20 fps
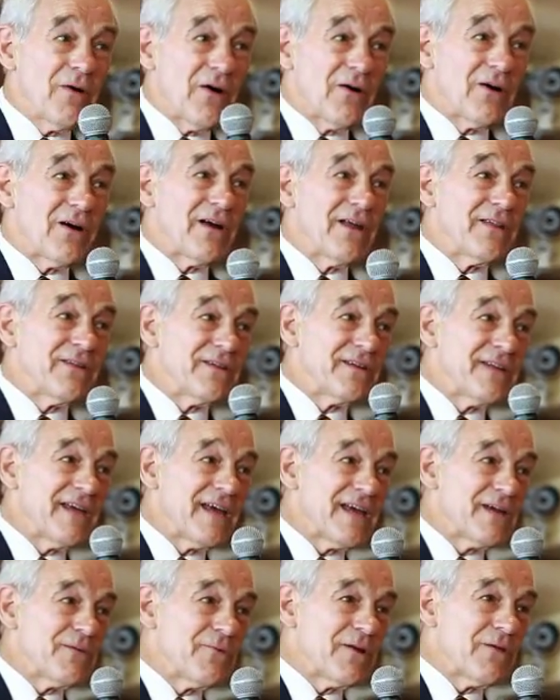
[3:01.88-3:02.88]
on the
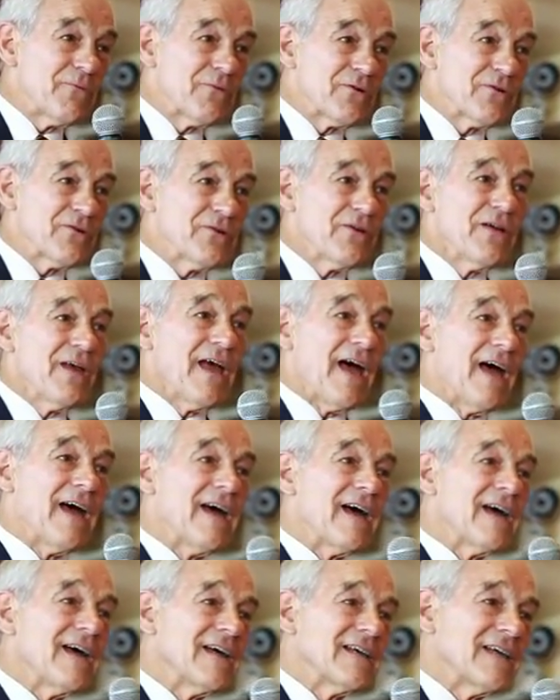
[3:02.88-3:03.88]
day we were
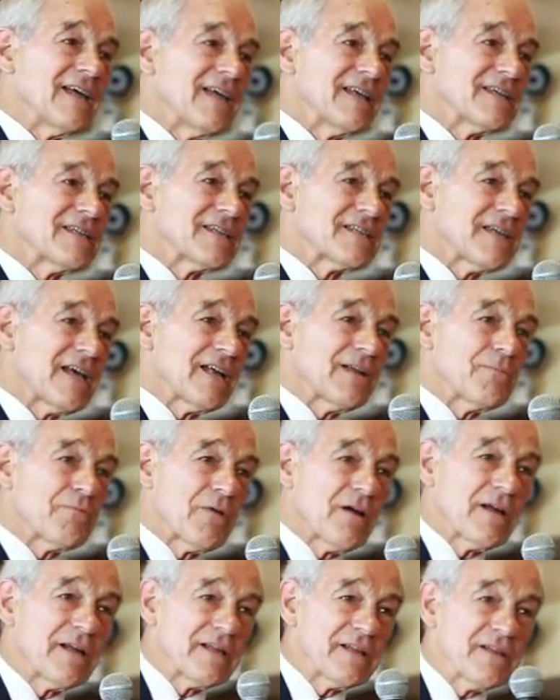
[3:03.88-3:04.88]

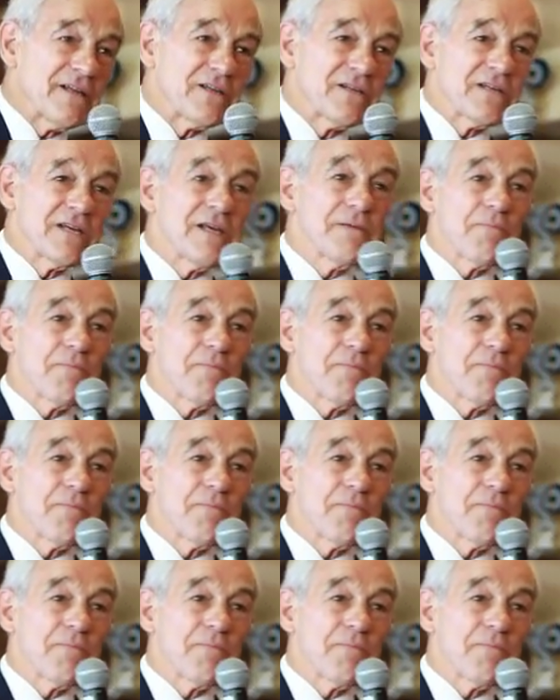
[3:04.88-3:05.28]
celebrating the Tea